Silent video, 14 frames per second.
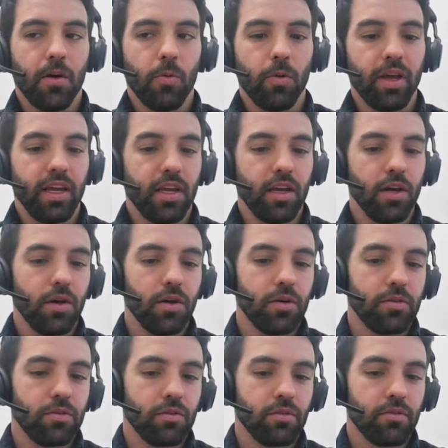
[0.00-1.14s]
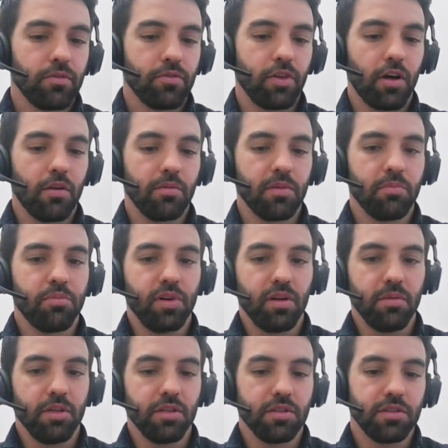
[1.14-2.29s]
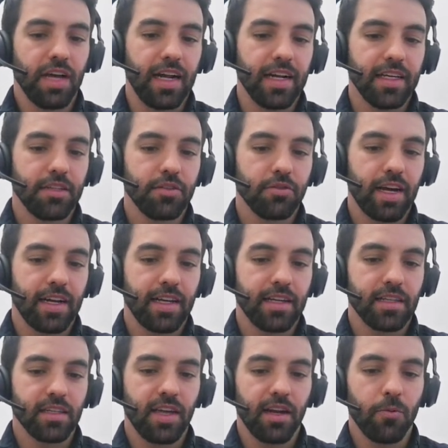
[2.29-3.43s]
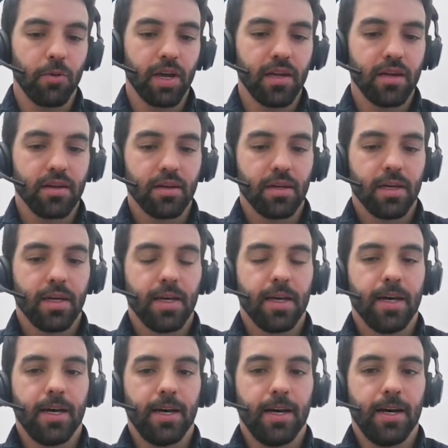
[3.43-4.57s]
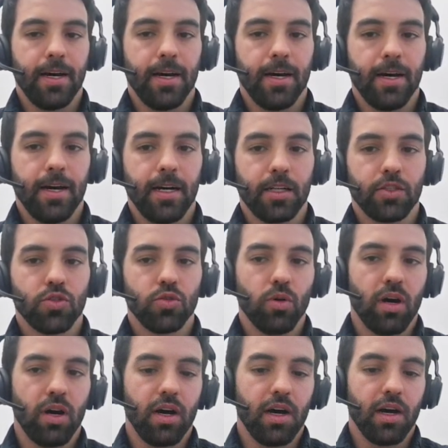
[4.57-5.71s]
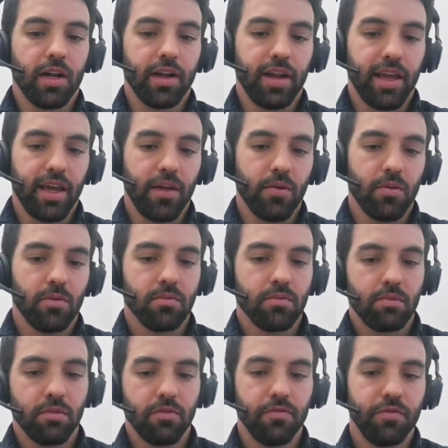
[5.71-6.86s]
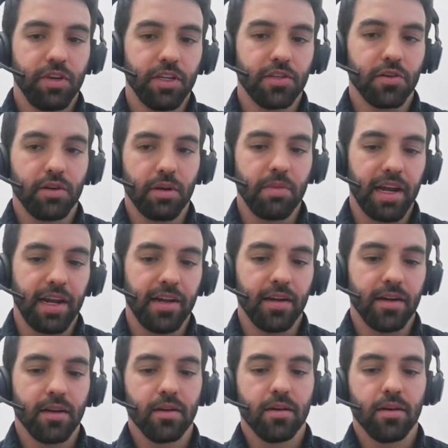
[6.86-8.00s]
We go from the previous DALI to KNX Gateway to a new feature updated,